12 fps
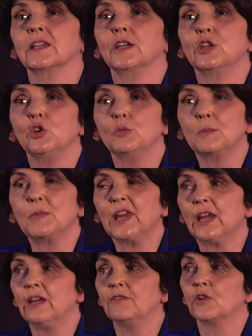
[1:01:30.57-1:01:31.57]
human
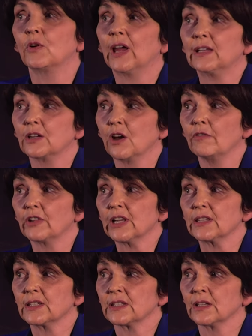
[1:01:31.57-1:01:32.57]
behavior, and
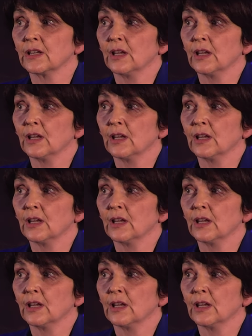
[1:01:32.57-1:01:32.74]
governance